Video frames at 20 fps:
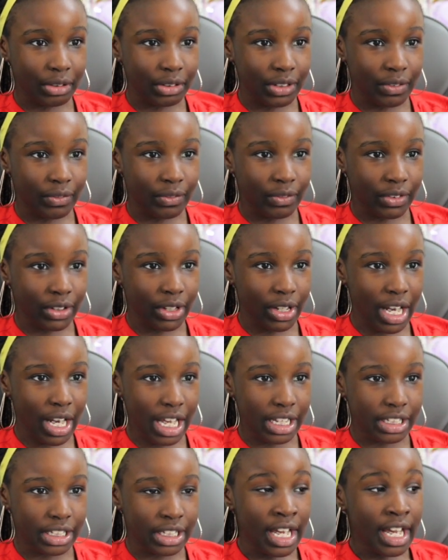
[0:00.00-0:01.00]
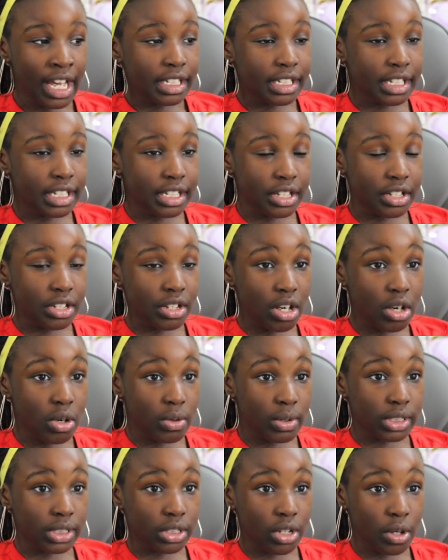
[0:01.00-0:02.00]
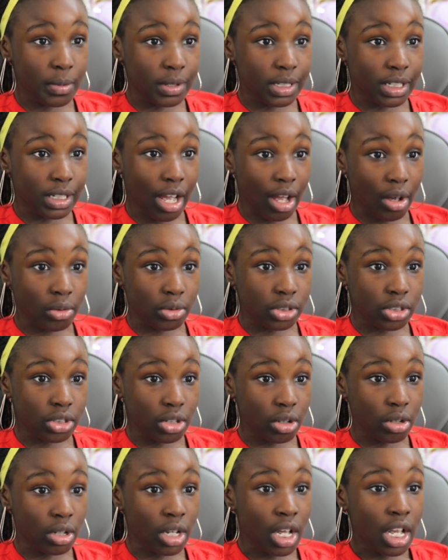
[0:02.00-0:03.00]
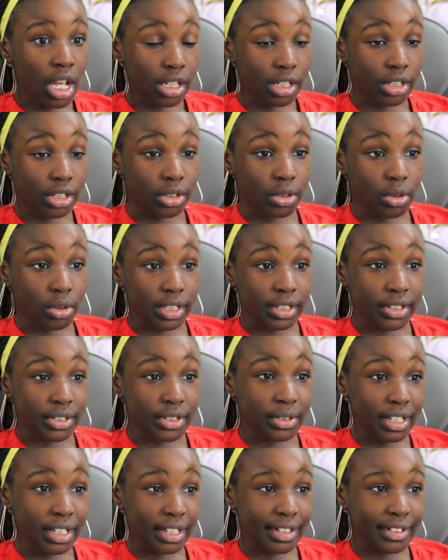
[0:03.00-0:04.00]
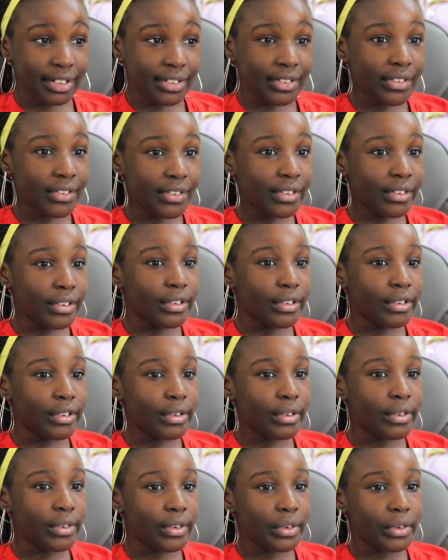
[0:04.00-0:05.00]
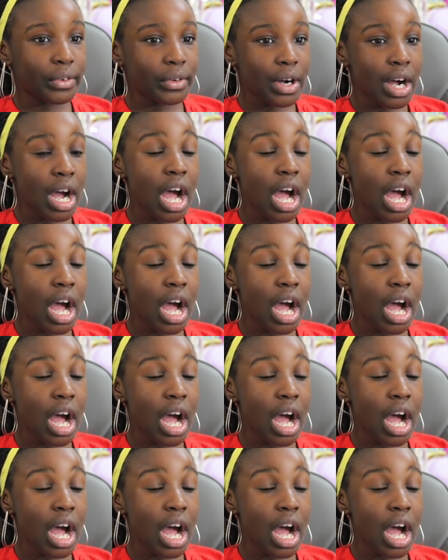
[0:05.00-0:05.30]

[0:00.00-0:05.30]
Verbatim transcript: If you guys didn't know, it's Kobe's account. So let's go, let's go, let's go.